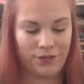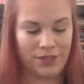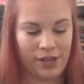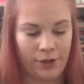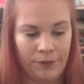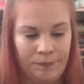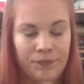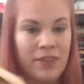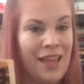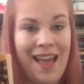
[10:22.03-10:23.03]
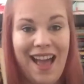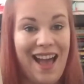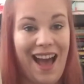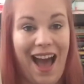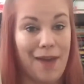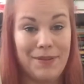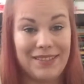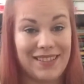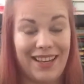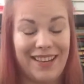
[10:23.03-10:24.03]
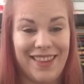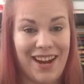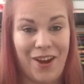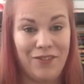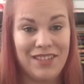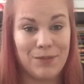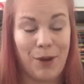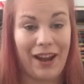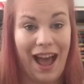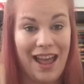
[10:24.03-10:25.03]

So I'm excited that I own this book.